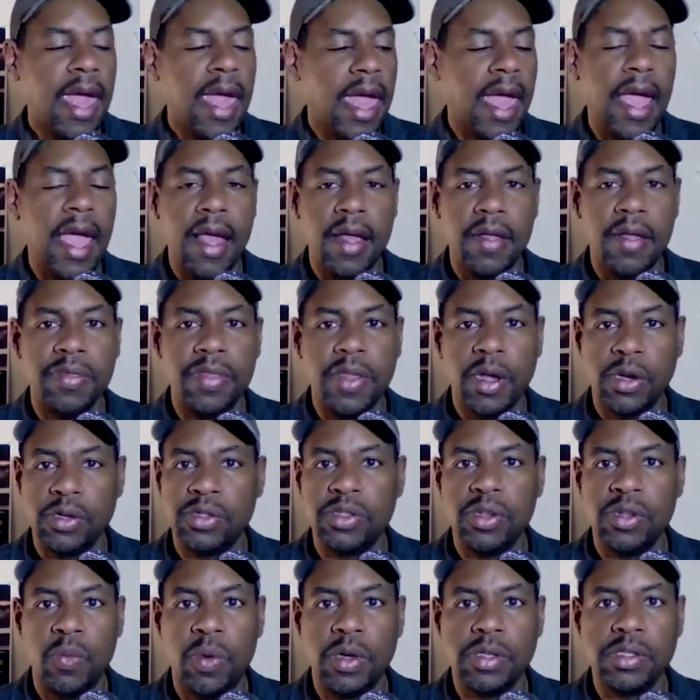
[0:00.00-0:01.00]
And
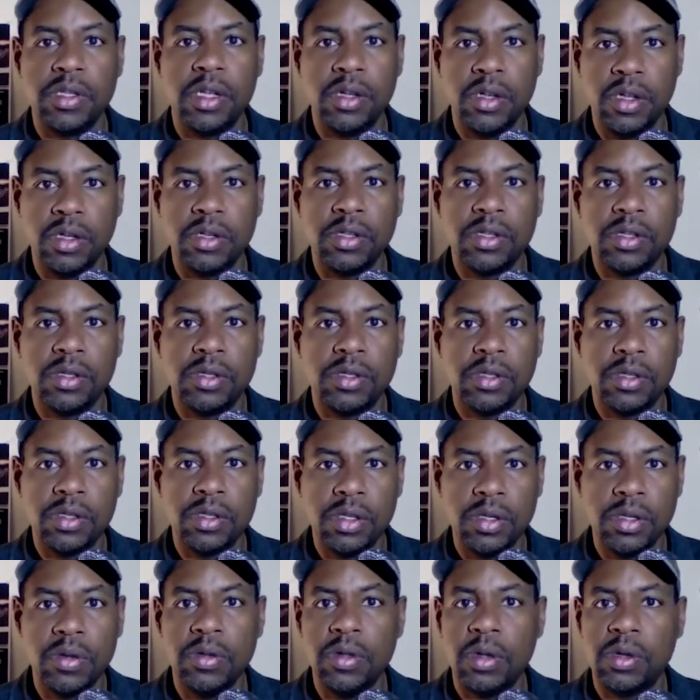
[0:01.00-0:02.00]
there's someone to look
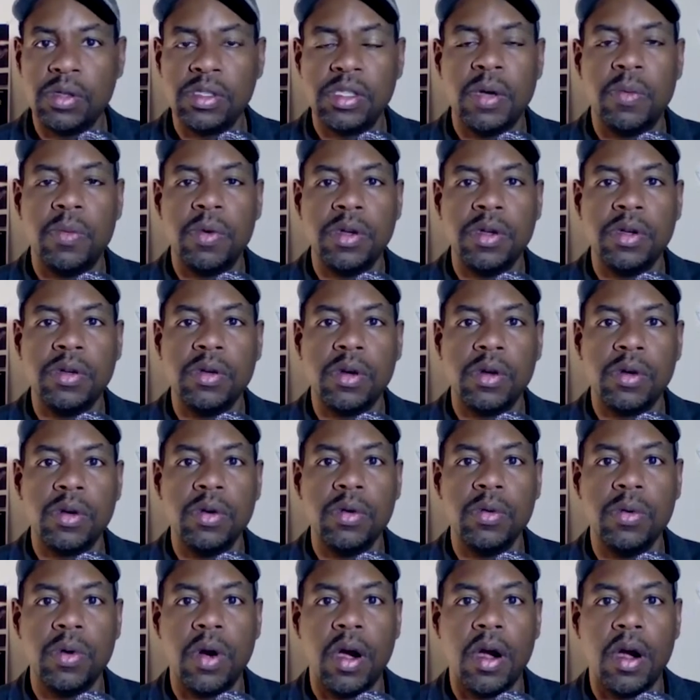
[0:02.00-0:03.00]
to. There's someone
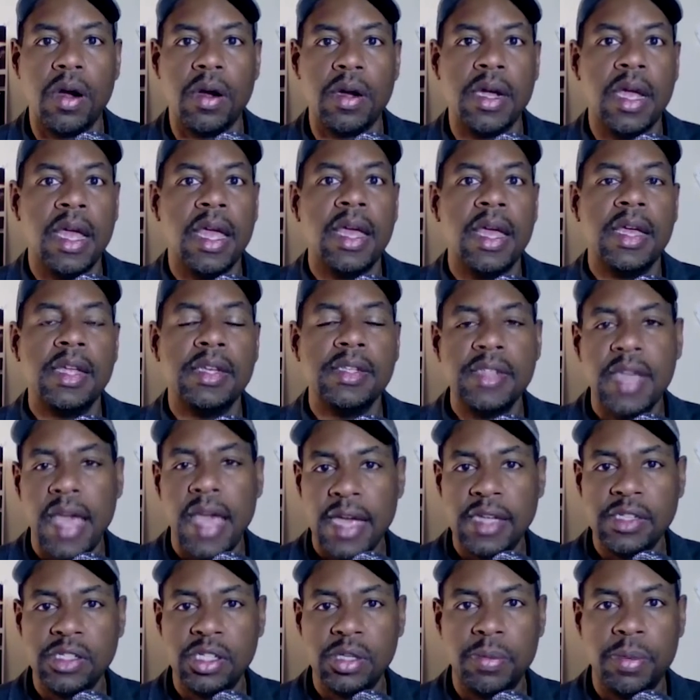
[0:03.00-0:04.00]
who are
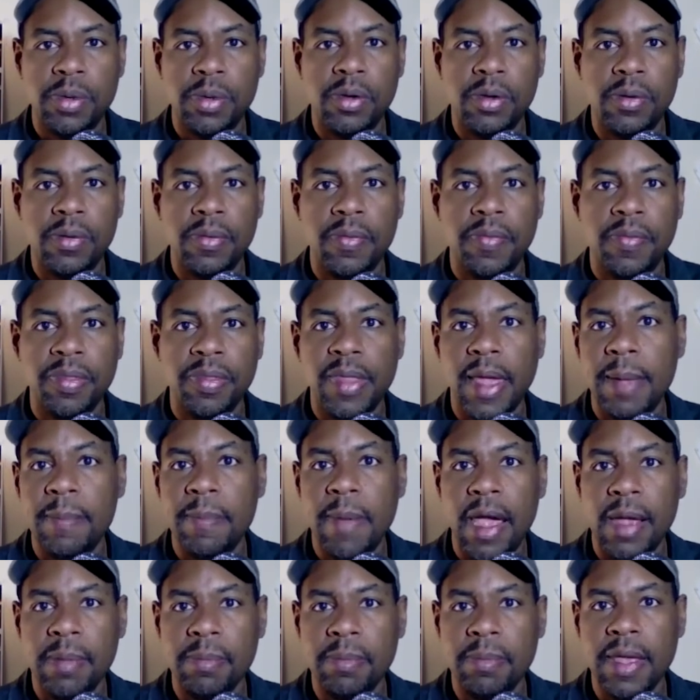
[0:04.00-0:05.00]
tangible. They
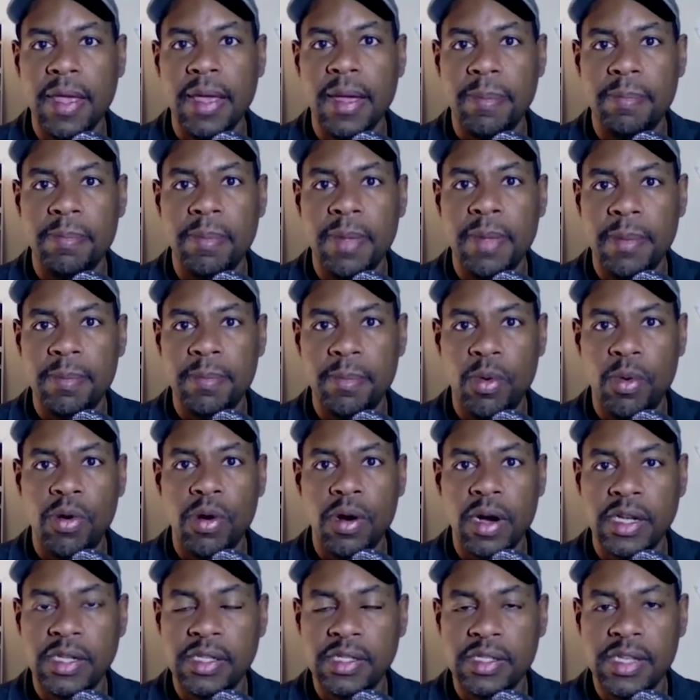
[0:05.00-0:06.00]
might be a bit
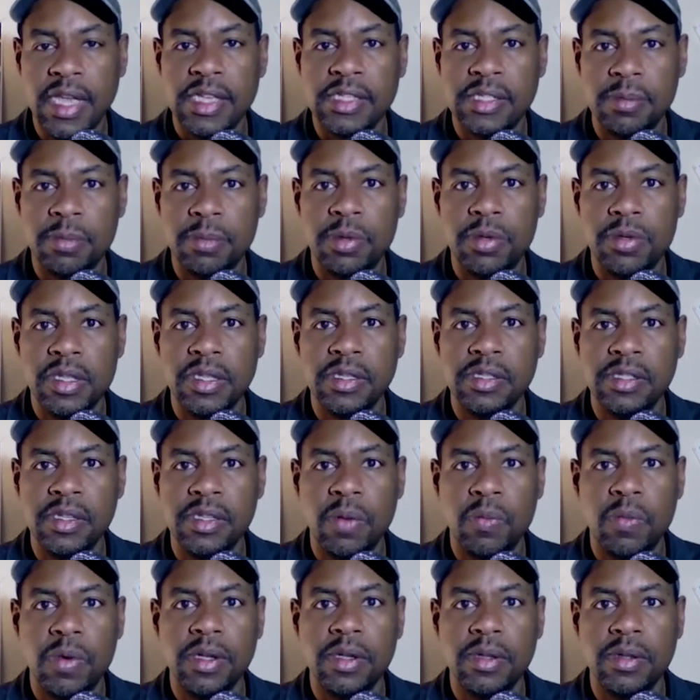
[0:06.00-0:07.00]
more accessible than
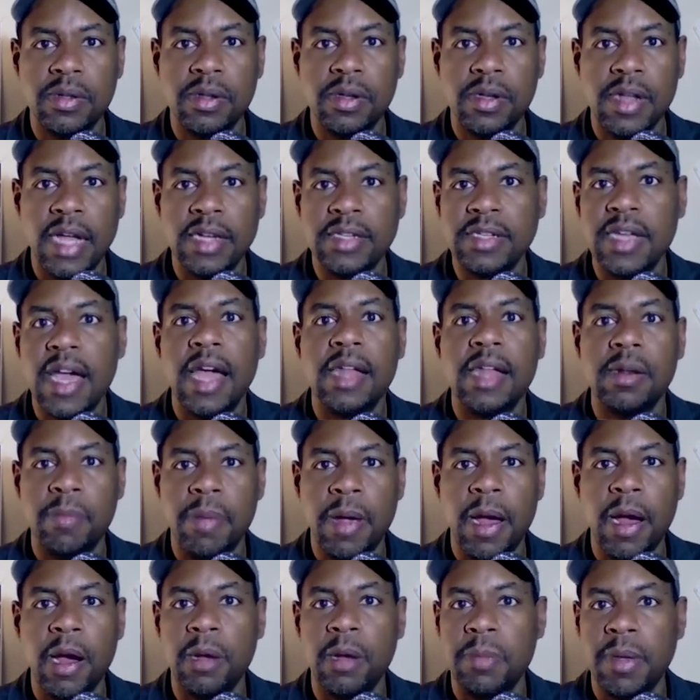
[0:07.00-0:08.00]
someone like Tyler
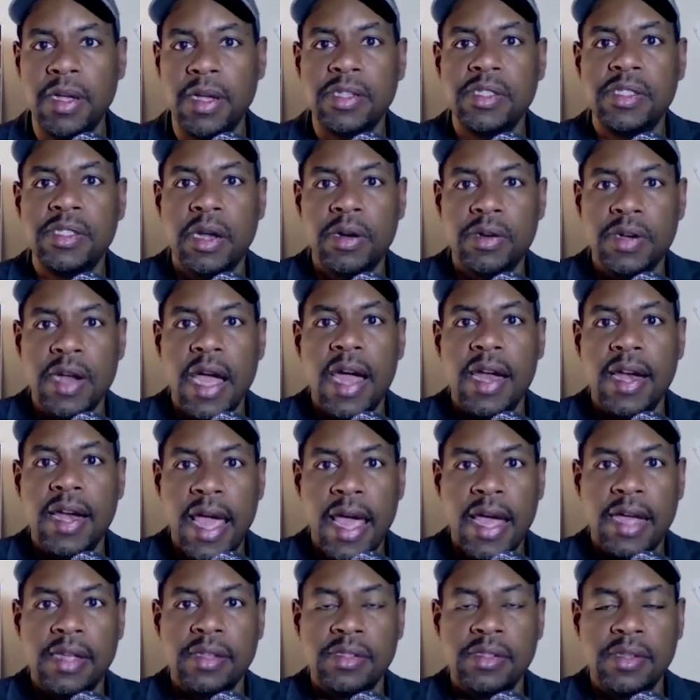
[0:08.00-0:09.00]
Perry because they're not
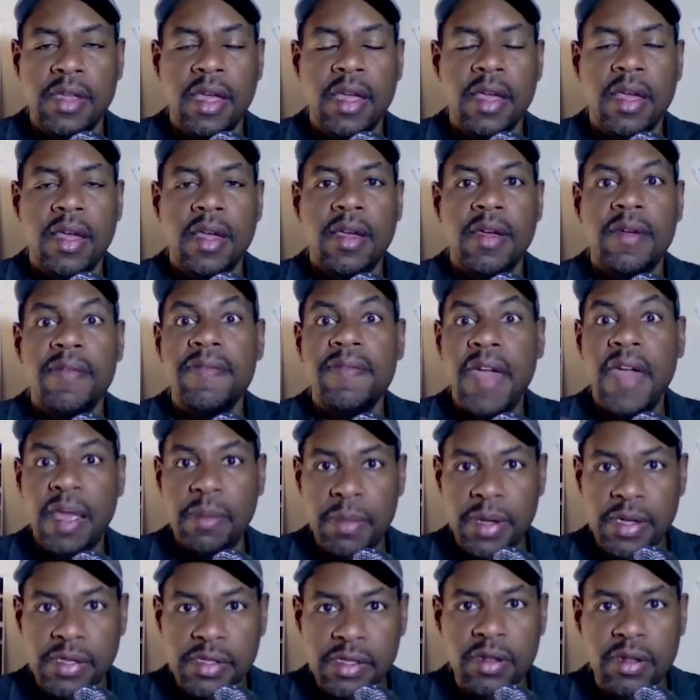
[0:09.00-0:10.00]
as
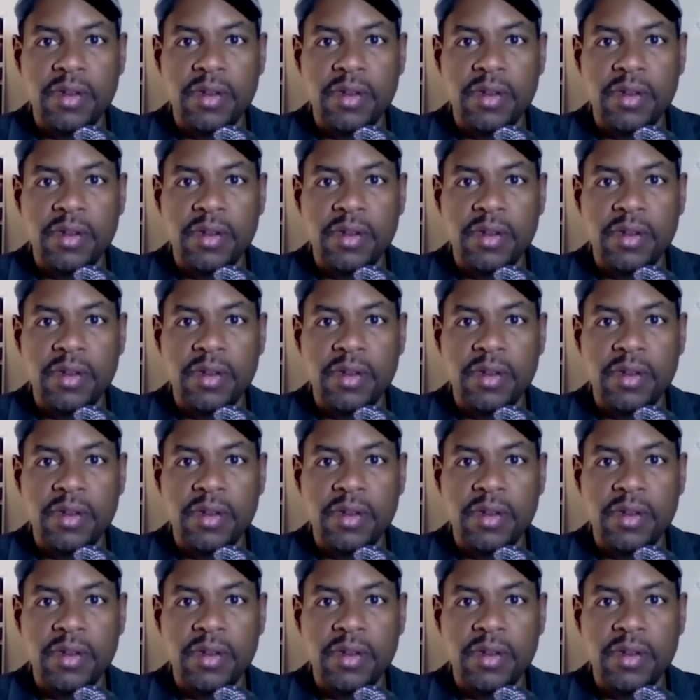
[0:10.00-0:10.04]
famous.